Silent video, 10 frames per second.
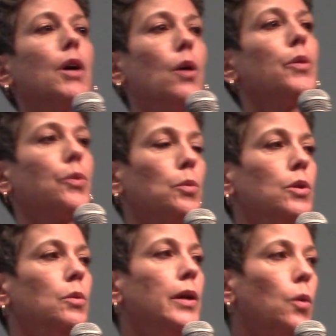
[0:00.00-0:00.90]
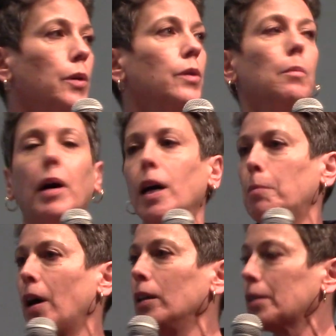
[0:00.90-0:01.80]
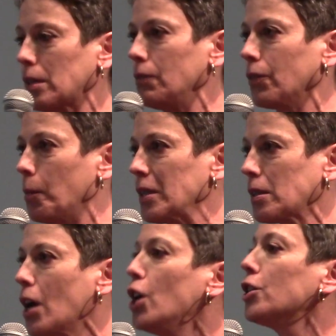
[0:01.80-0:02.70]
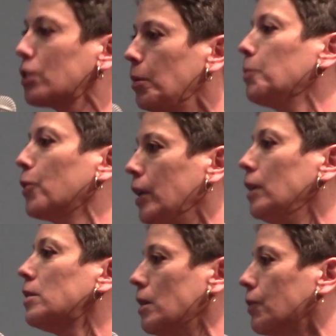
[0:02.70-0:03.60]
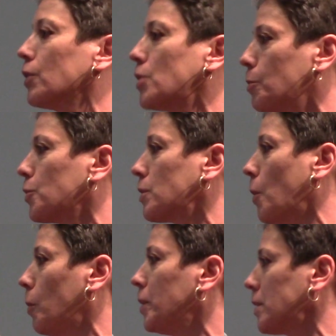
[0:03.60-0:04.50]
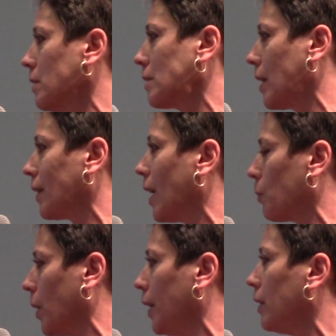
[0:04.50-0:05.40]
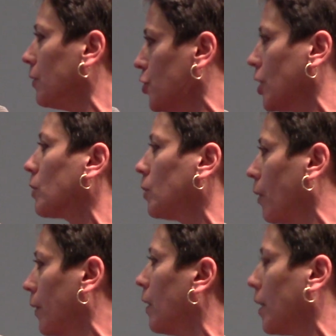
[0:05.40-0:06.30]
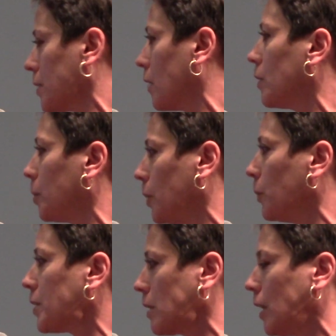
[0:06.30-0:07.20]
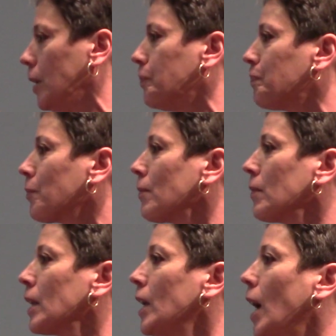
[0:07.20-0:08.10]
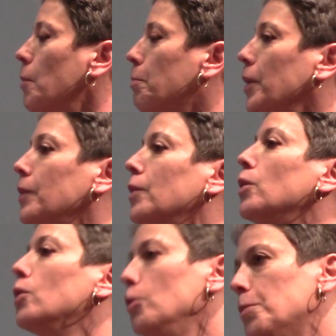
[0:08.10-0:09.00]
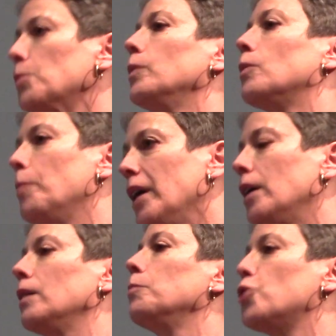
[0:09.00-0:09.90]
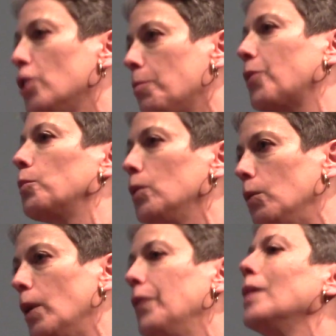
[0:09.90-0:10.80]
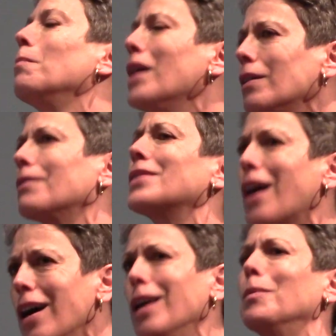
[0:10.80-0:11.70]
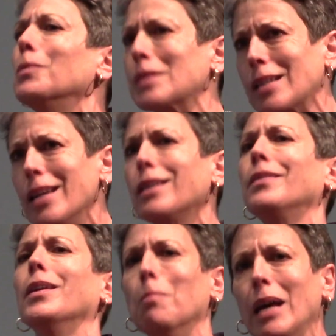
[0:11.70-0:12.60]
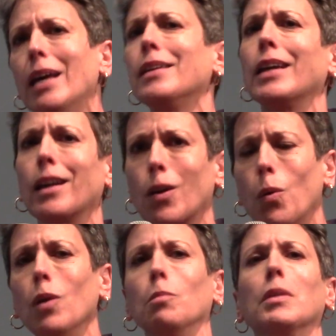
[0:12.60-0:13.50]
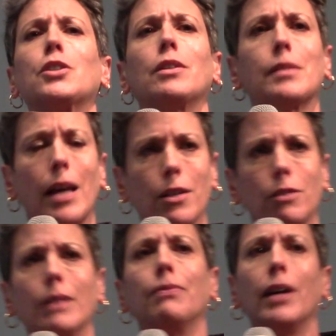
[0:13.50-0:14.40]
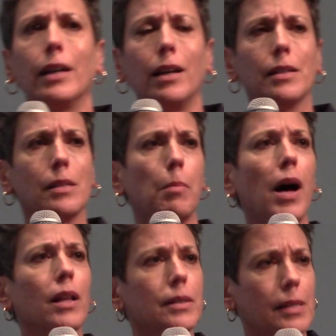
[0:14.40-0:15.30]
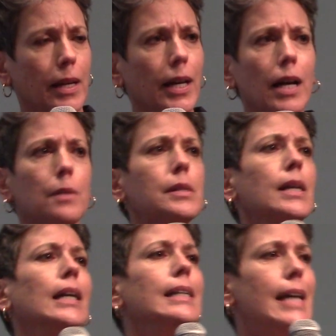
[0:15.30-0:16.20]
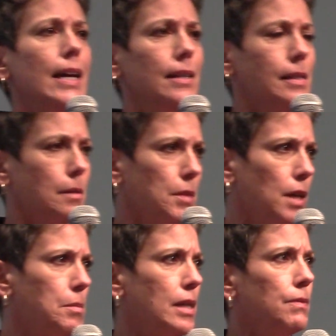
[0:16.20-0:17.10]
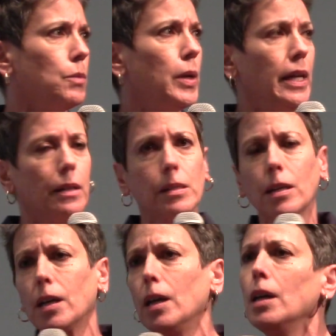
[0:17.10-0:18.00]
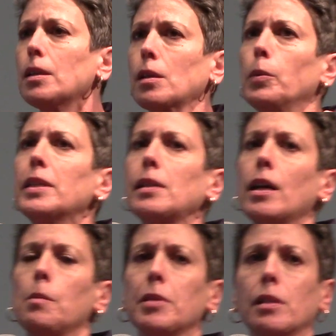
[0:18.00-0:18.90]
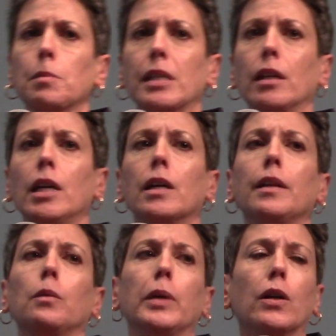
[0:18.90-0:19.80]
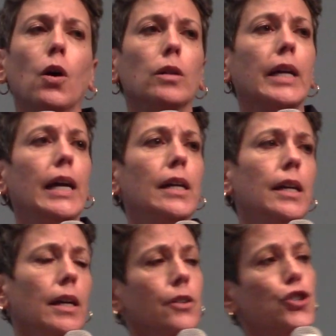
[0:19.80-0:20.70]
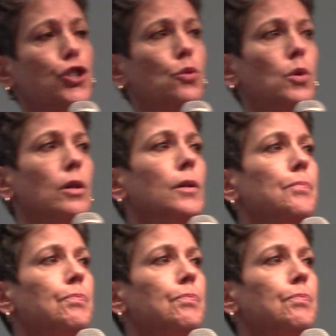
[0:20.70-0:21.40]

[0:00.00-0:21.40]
go through in order to buy a policy from us. Should be pretty easy for a super small business like that, right? In general, they're not terribly risky. But the hoops we were making them jump through and the amount of time it was taking them to get a quote, much less actually finalize the policy, was taking days, sometimes even weeks. So we set up a subsidiary that we call Cake Insure,